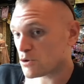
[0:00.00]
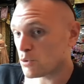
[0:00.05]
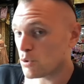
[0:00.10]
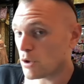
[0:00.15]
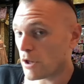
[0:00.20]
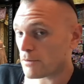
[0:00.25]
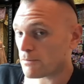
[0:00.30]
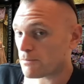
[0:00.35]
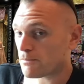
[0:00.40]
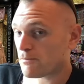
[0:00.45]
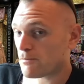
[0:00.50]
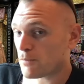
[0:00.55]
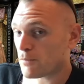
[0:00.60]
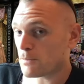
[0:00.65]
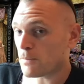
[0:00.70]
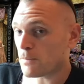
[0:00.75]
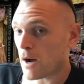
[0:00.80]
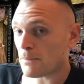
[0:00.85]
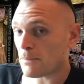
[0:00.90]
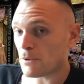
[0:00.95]
Two like
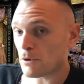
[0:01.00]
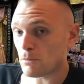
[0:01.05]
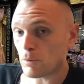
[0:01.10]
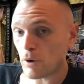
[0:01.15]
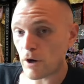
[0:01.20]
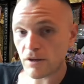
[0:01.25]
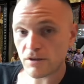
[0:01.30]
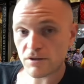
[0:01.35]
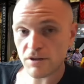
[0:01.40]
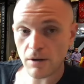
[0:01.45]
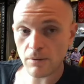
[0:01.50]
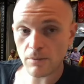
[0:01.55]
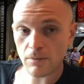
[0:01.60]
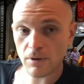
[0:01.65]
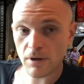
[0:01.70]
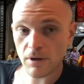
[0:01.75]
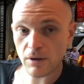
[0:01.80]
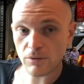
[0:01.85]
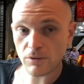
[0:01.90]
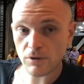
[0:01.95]
pretty popular brands out
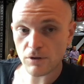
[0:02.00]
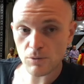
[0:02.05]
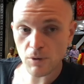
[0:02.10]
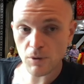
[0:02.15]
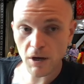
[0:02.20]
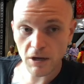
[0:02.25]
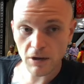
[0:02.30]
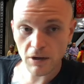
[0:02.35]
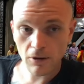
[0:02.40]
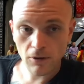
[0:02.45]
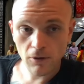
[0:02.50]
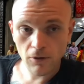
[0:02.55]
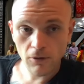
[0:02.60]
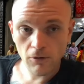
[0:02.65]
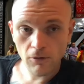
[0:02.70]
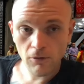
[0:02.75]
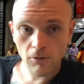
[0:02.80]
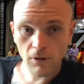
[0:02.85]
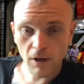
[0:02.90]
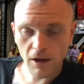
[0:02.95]
out this way,
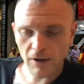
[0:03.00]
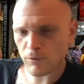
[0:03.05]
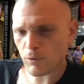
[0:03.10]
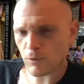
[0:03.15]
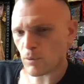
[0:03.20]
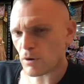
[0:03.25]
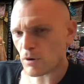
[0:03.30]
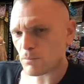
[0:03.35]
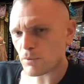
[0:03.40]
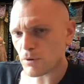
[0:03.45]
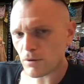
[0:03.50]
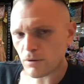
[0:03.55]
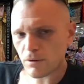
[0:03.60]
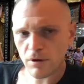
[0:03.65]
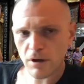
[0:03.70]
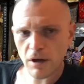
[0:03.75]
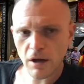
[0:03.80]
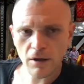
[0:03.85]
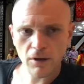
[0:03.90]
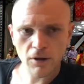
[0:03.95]
everywhere. But
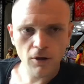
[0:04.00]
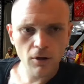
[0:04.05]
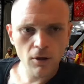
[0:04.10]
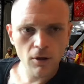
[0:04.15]
yeah.